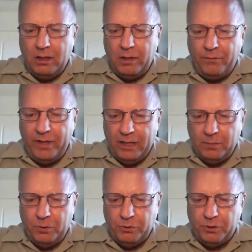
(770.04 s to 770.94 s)
uh,
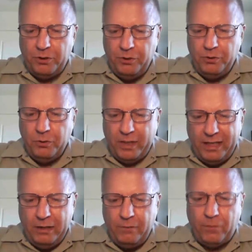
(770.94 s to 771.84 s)
available to
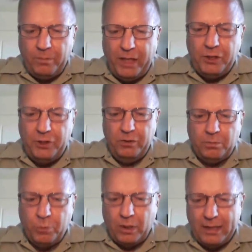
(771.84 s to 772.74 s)
do
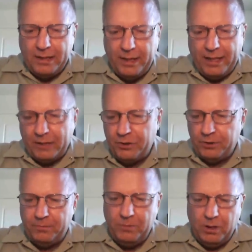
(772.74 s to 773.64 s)
informational
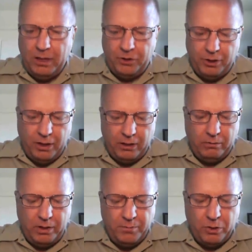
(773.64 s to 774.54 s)
broadcasts uh, to
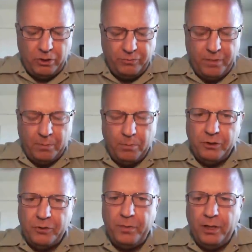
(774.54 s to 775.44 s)
not only Mars
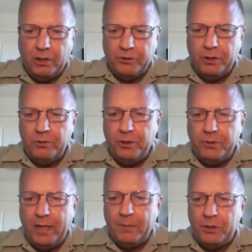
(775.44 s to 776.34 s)
members, but also
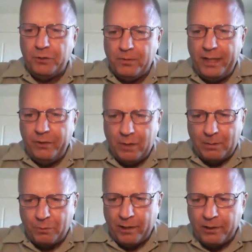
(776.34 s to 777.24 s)
to amateur radio
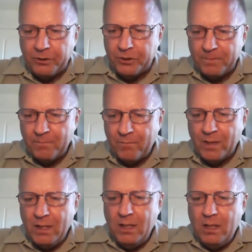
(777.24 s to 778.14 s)
operators.
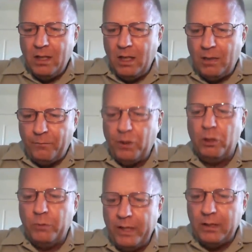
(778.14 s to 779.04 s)
Uh,
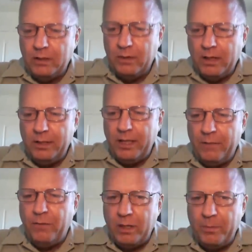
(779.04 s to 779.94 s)
following
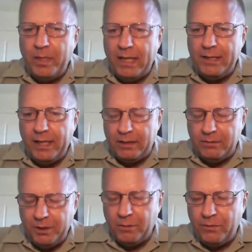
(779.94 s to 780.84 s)
a, a very bad
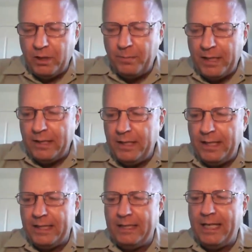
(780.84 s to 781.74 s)
day, you know, a very bad
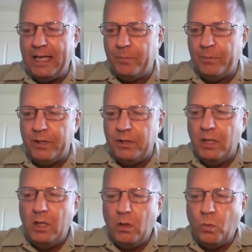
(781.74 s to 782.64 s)
day has happened.
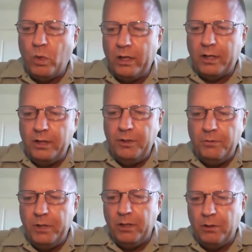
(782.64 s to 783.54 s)
Where can
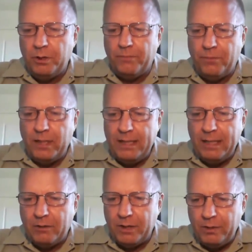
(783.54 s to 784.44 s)
you go to
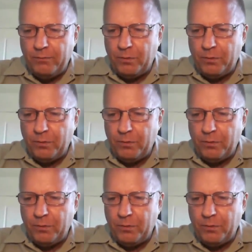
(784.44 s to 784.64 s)
find out